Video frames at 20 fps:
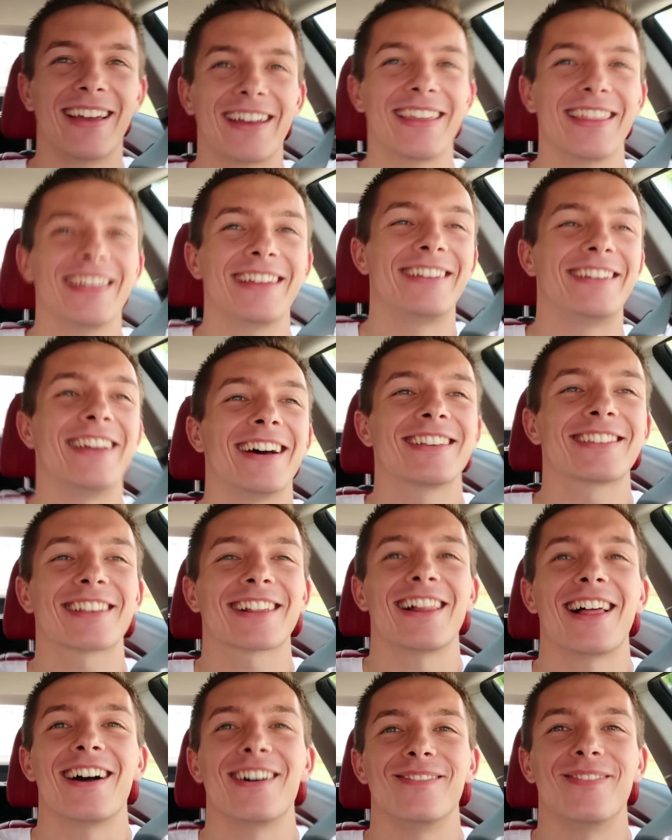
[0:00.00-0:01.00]
Look at the
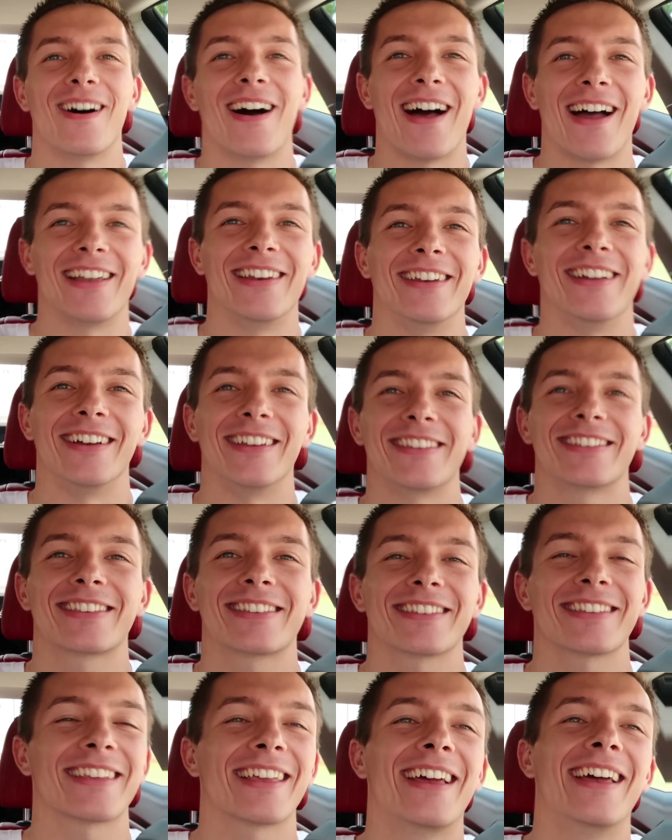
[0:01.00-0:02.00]
dust cloud behind
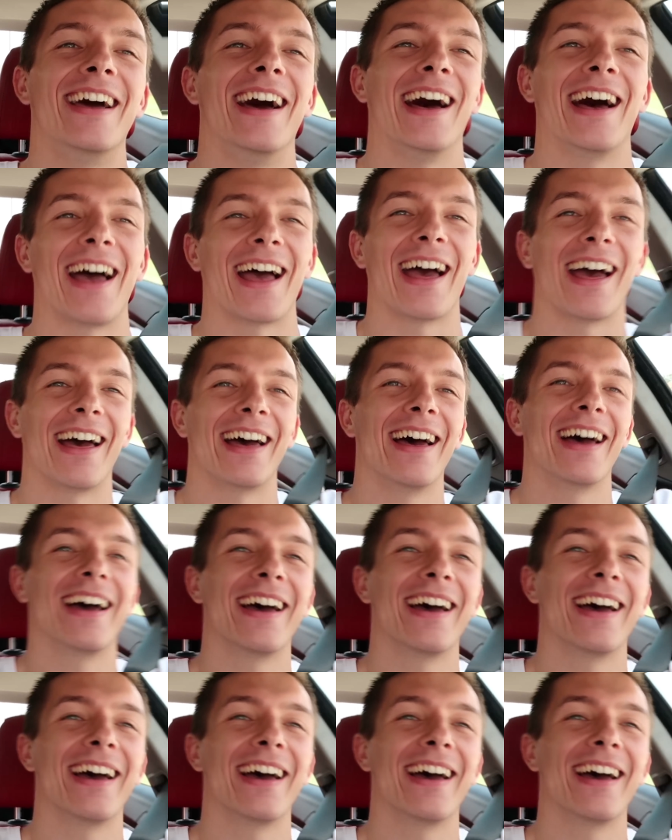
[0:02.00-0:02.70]
us.